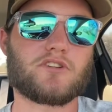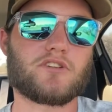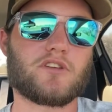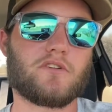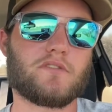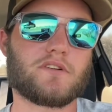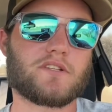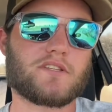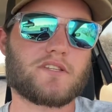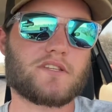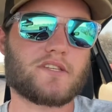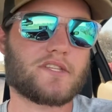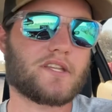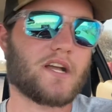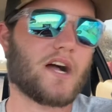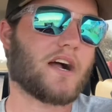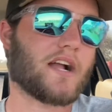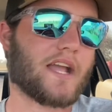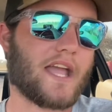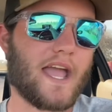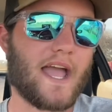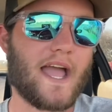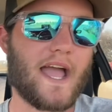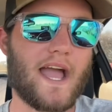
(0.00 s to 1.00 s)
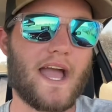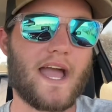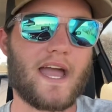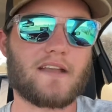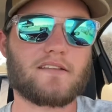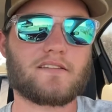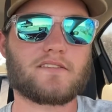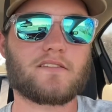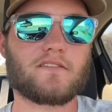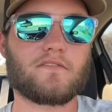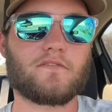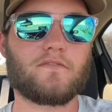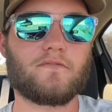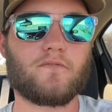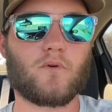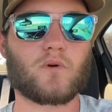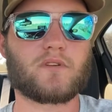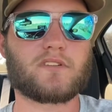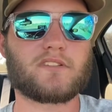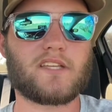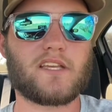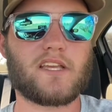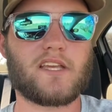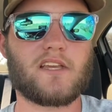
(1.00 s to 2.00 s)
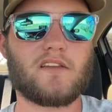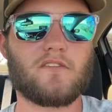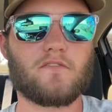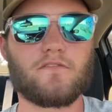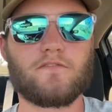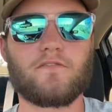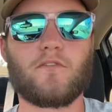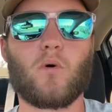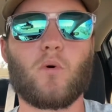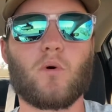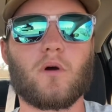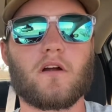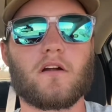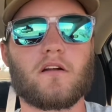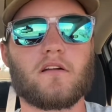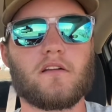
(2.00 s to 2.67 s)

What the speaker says: so it's stuck at 14.4,